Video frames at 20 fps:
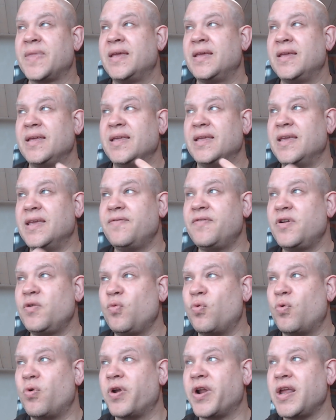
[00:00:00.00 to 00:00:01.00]
given what
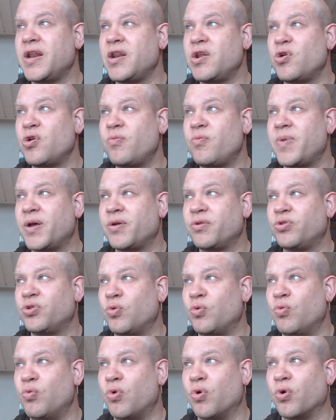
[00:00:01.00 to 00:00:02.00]
I know about the
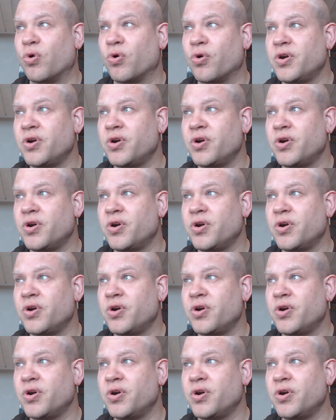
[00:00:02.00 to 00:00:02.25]
war